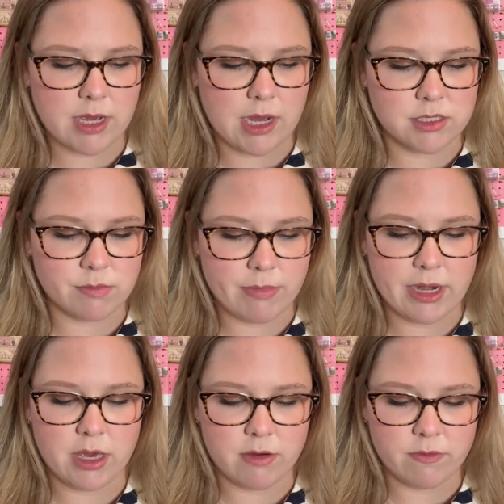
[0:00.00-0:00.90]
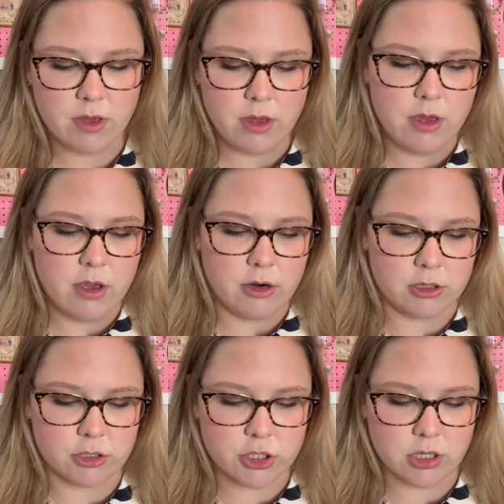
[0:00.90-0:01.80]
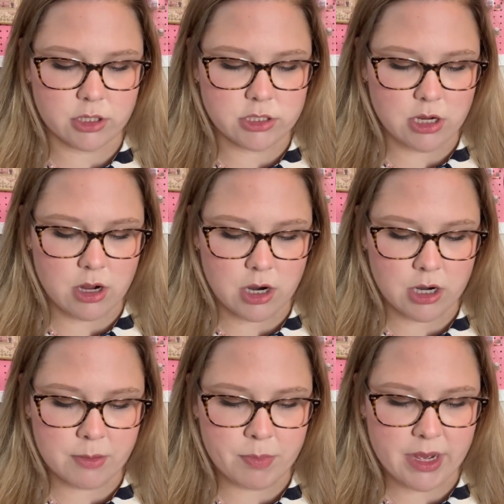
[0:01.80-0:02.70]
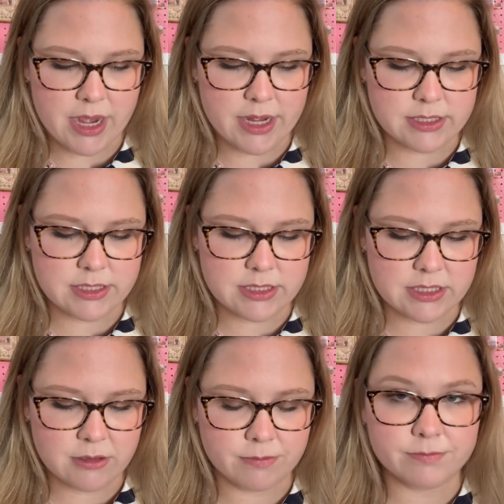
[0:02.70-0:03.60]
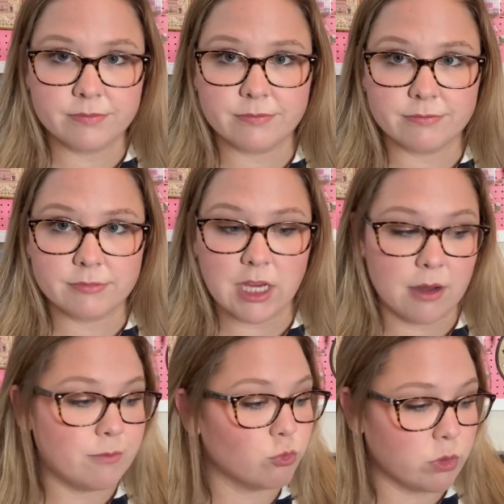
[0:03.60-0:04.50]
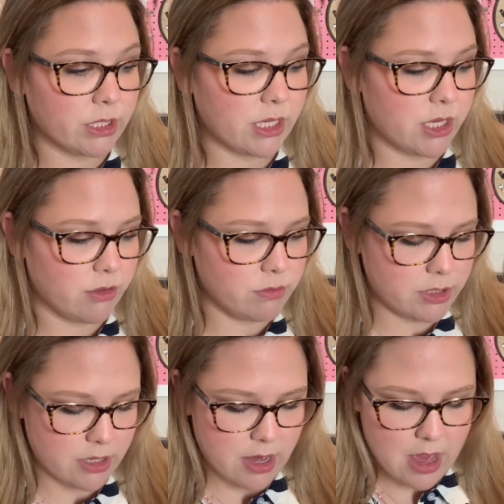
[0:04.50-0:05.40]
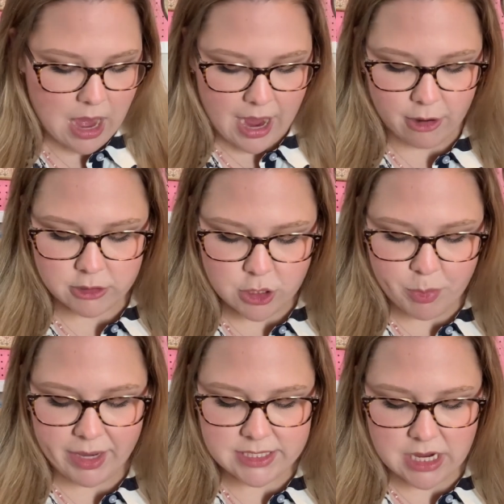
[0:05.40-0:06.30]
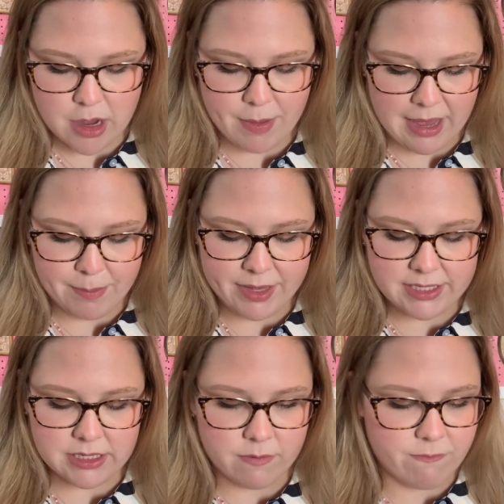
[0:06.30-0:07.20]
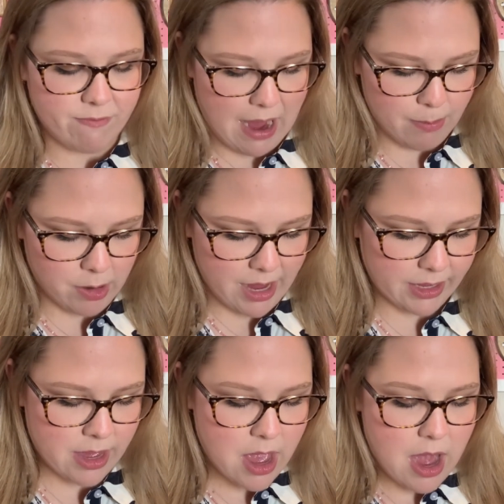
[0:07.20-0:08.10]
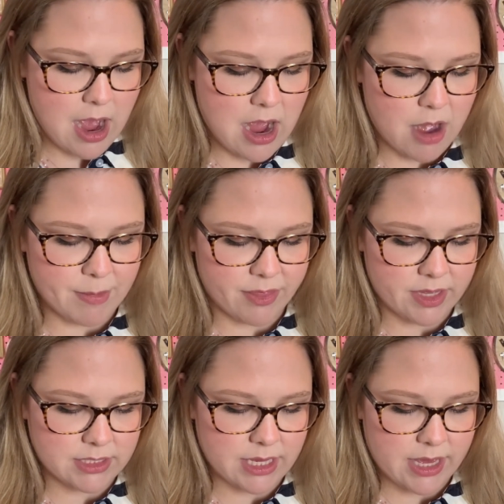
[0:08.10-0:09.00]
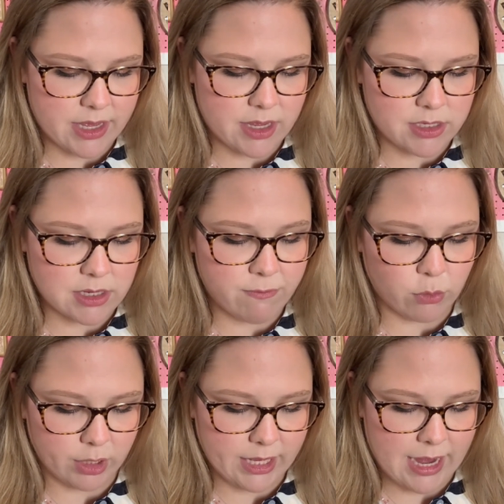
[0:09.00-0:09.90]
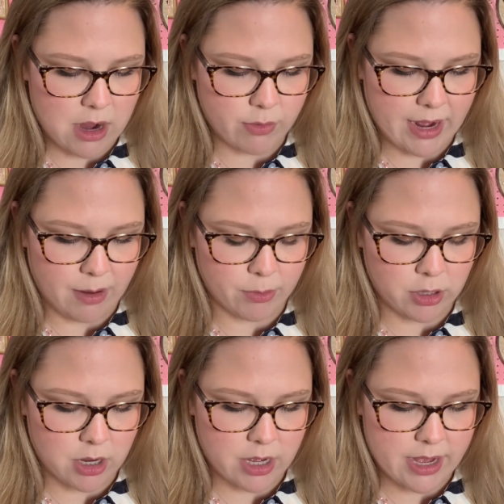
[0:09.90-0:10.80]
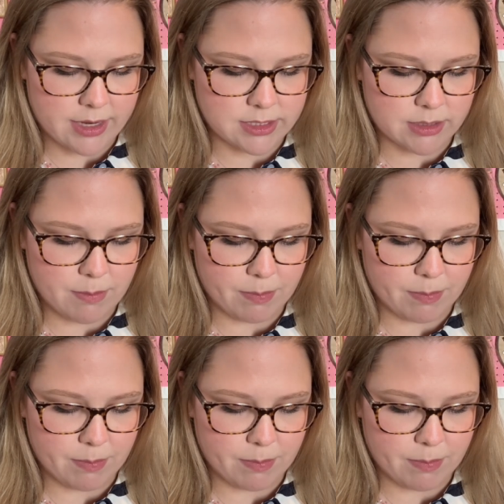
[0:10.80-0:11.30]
as many of her charts are, but yeah, really cute. I also picked up a piece of fabric. This is a 40 count apricot